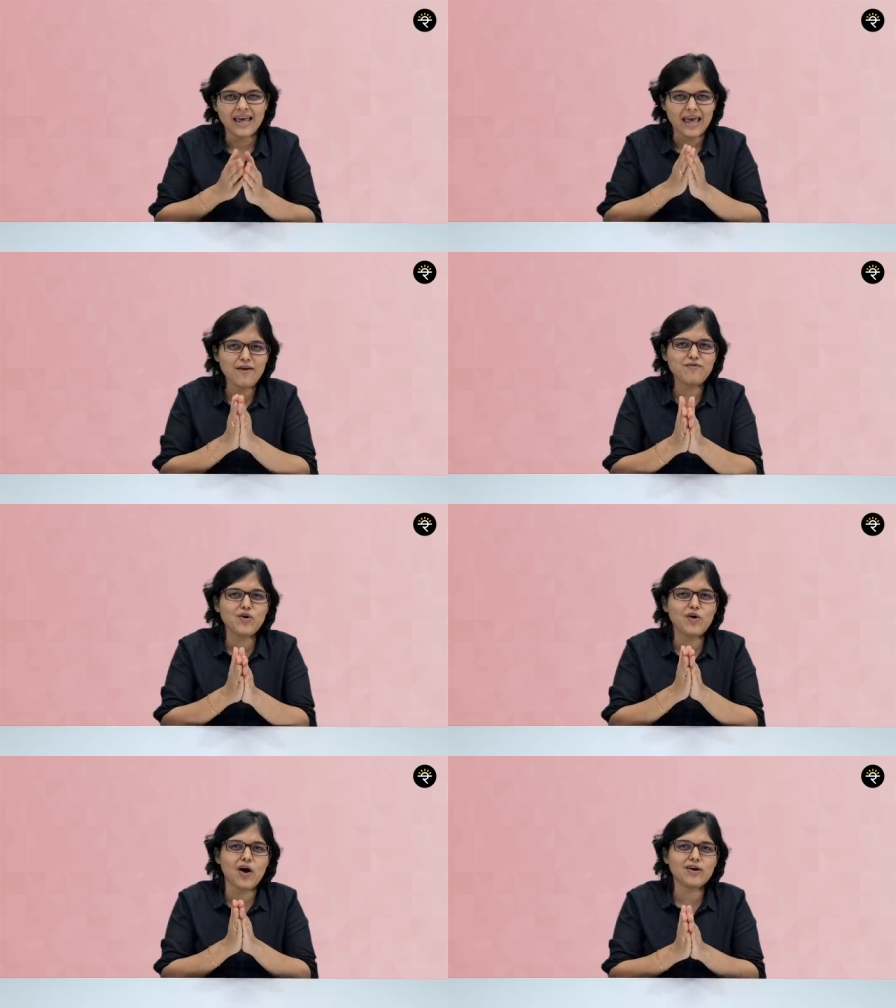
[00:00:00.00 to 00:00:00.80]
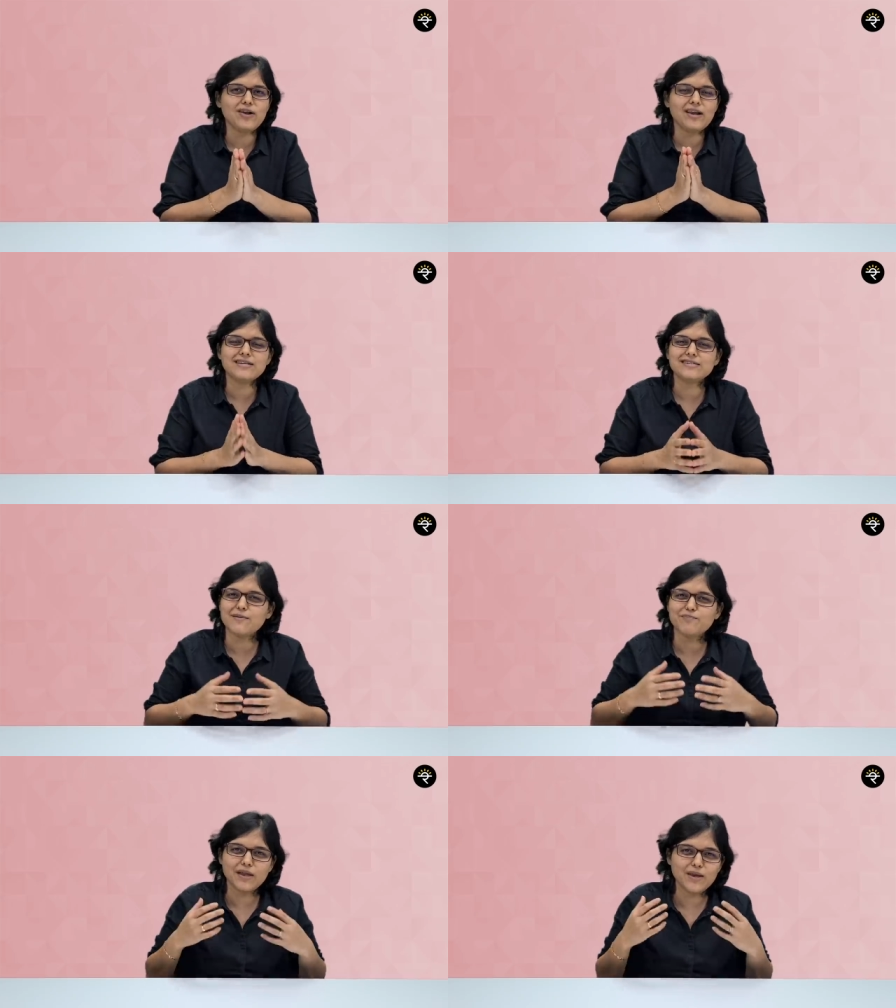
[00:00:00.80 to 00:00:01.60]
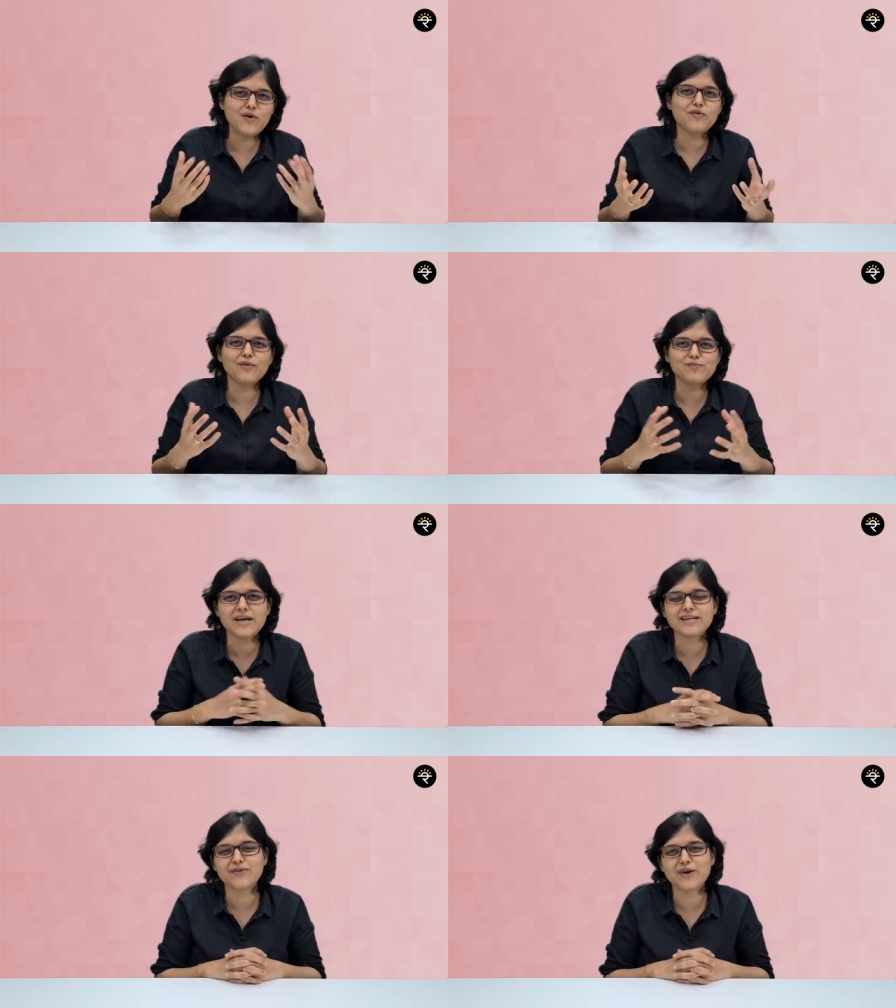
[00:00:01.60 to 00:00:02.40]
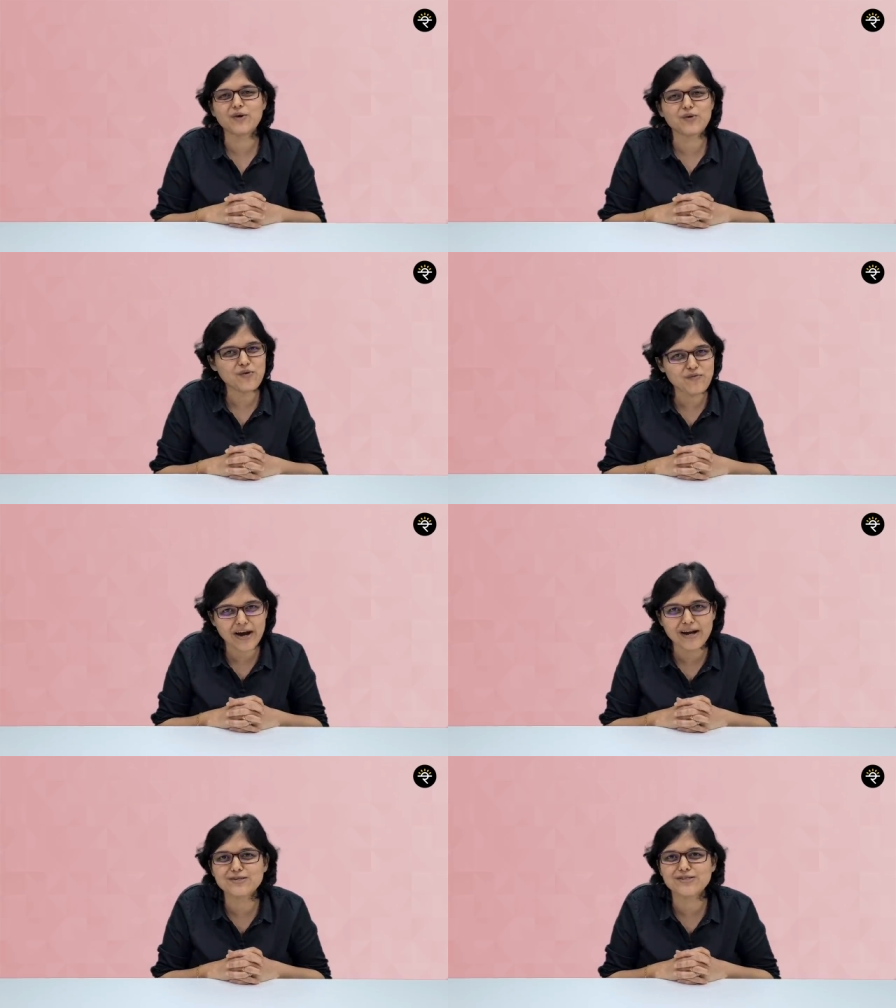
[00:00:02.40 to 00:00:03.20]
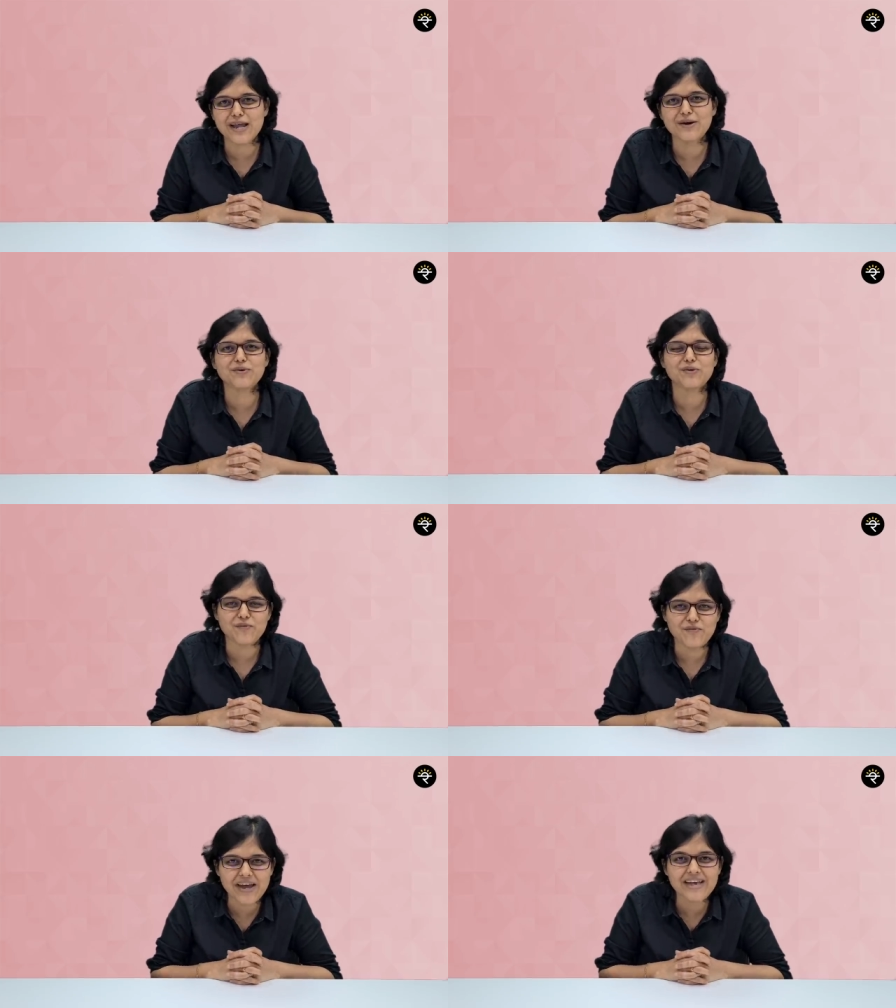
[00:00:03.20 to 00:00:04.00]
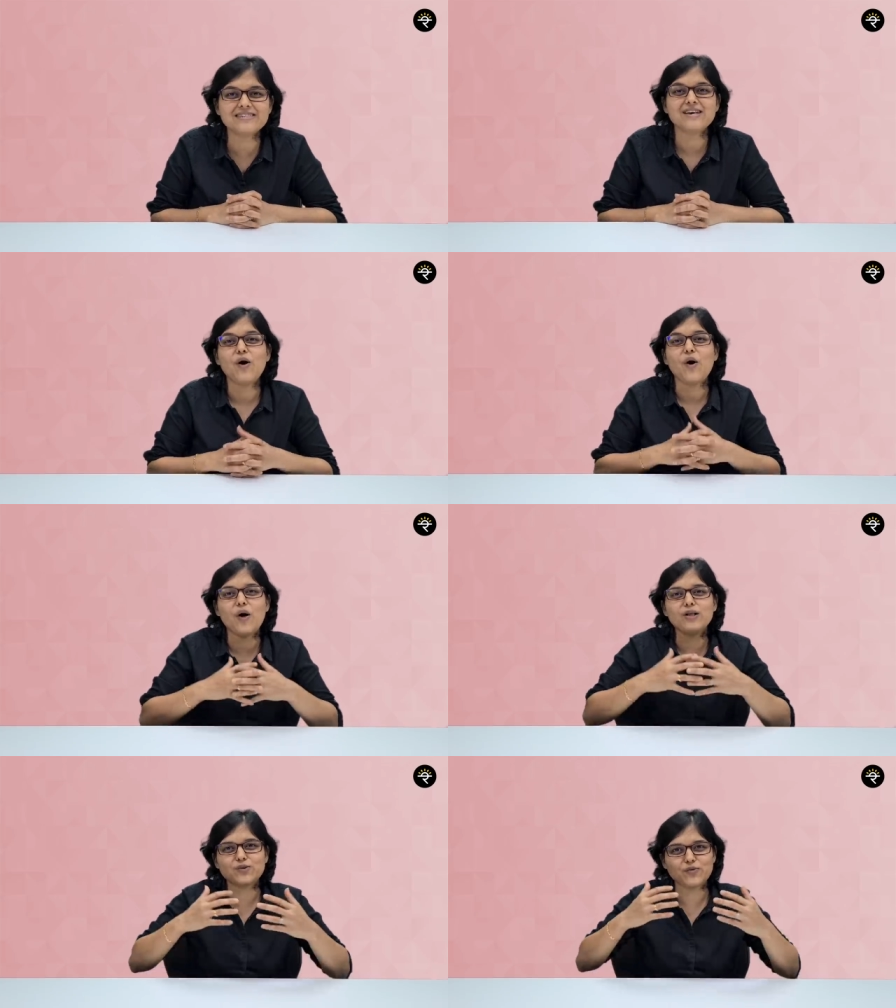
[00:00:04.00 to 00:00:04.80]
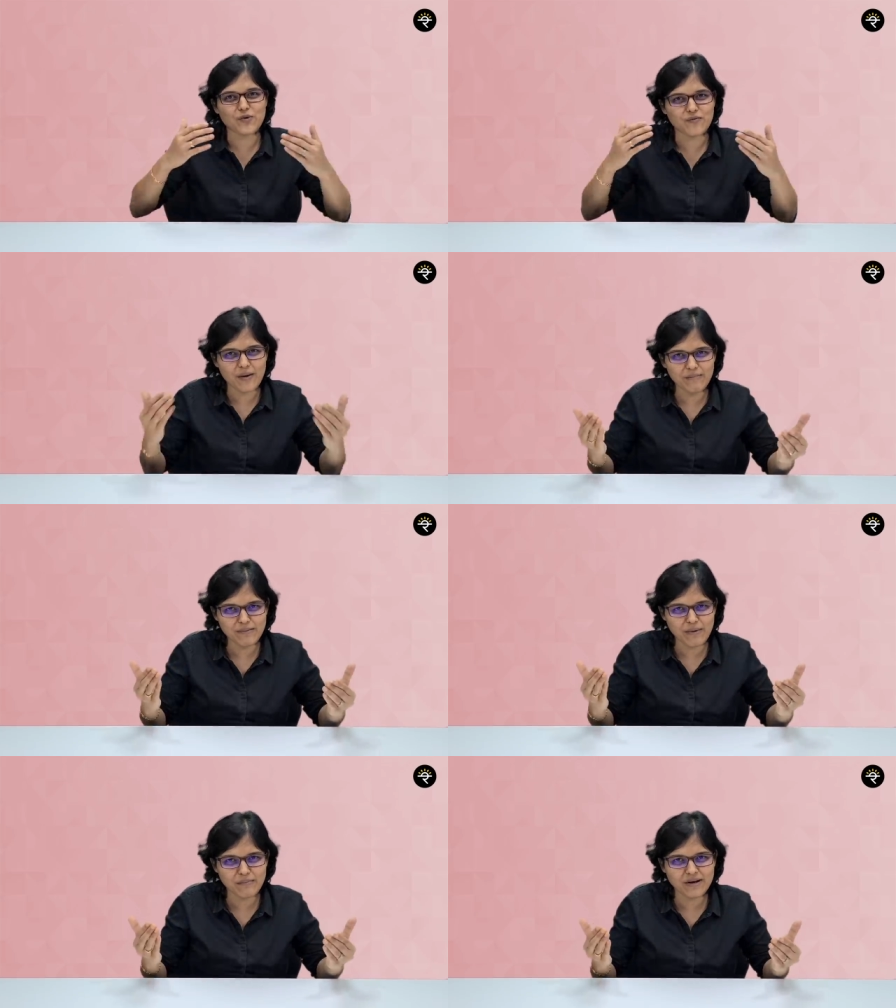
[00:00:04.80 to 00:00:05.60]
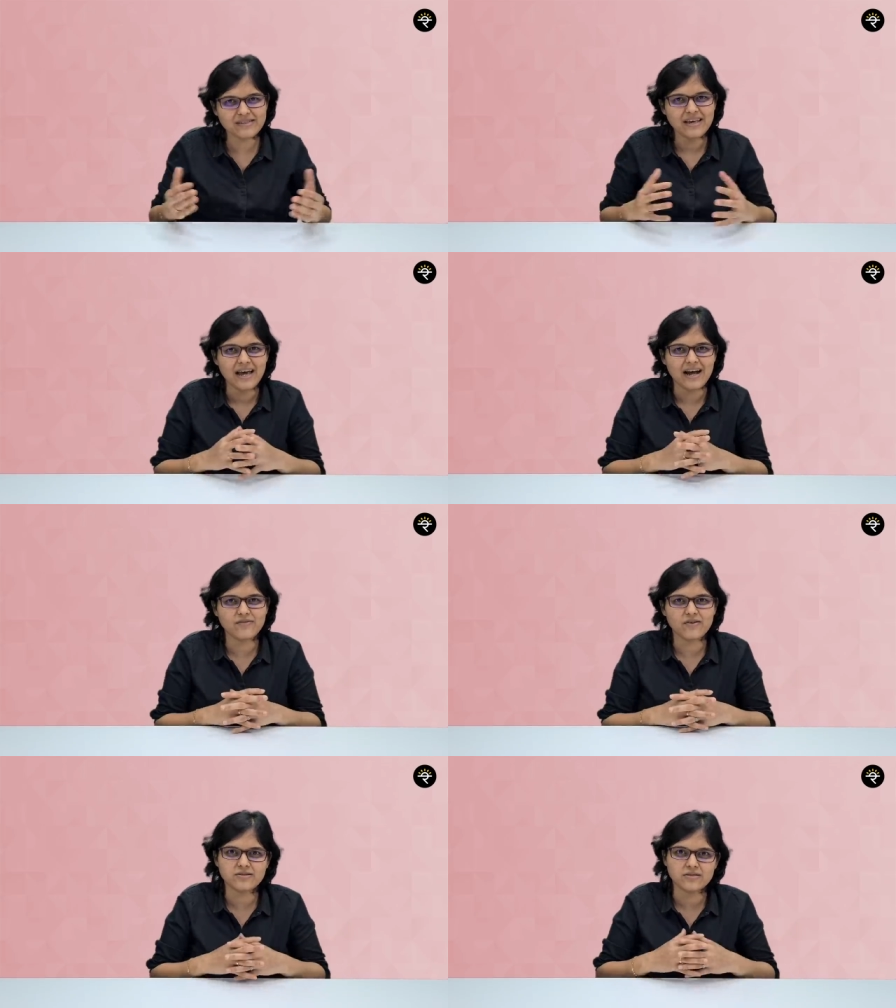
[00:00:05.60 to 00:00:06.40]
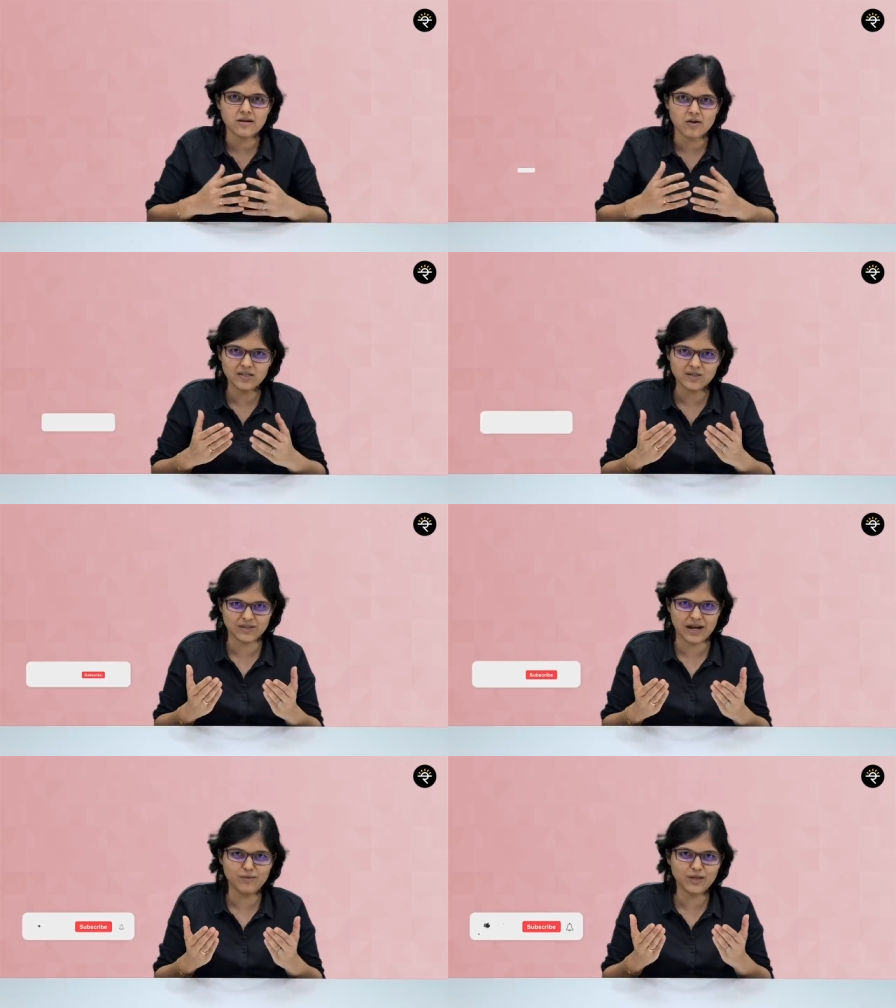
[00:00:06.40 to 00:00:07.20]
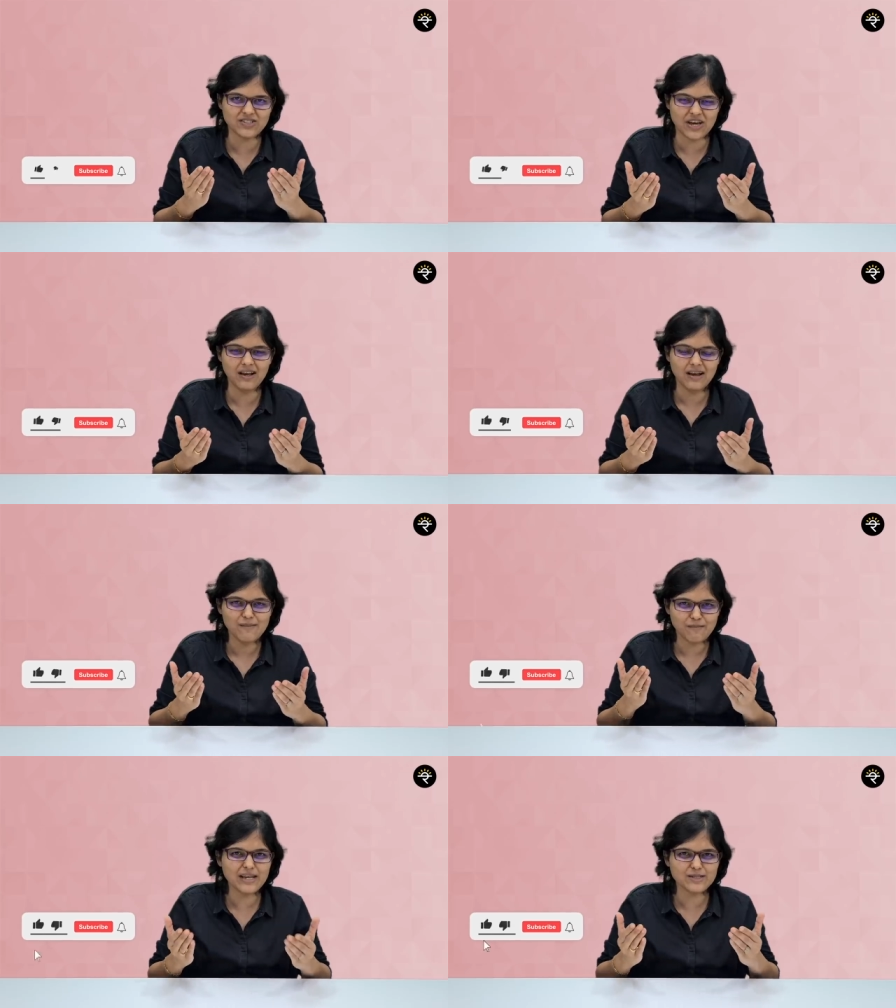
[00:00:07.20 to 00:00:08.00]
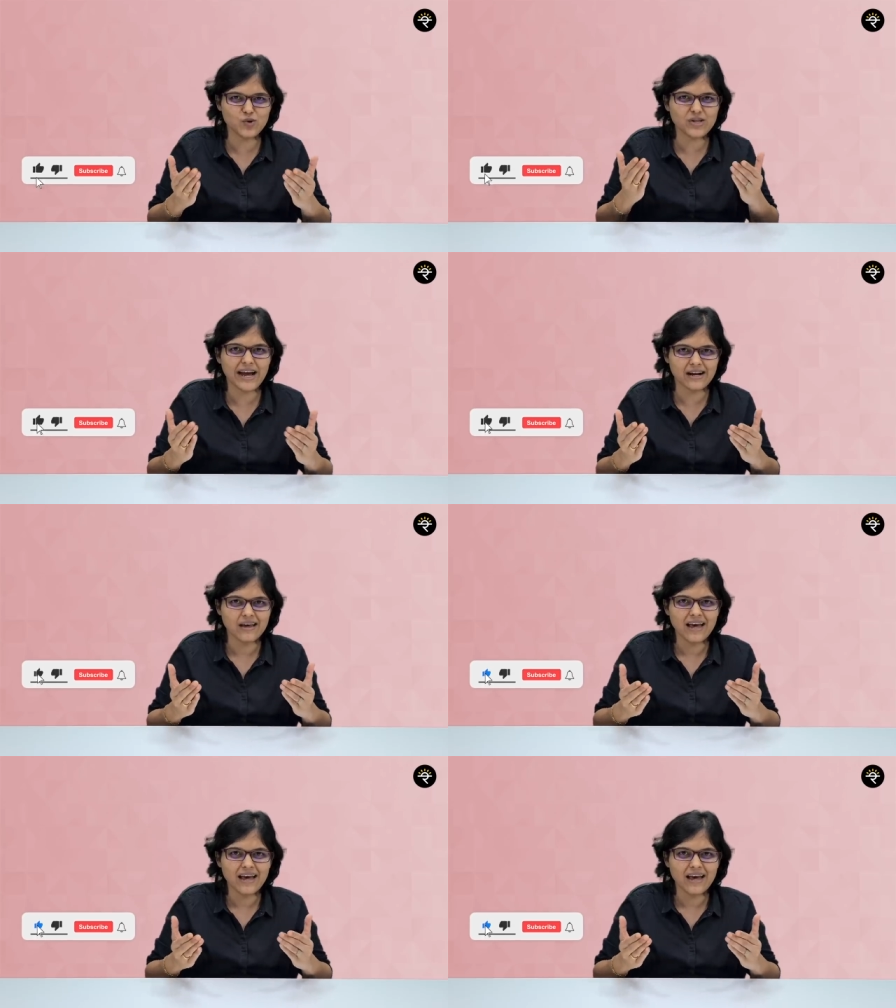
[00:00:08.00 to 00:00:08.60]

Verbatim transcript: If you got to learn something new from today's video, don't forget to share it with your friends, also with your family members. And if you're still not subscribed to the channel, please do that.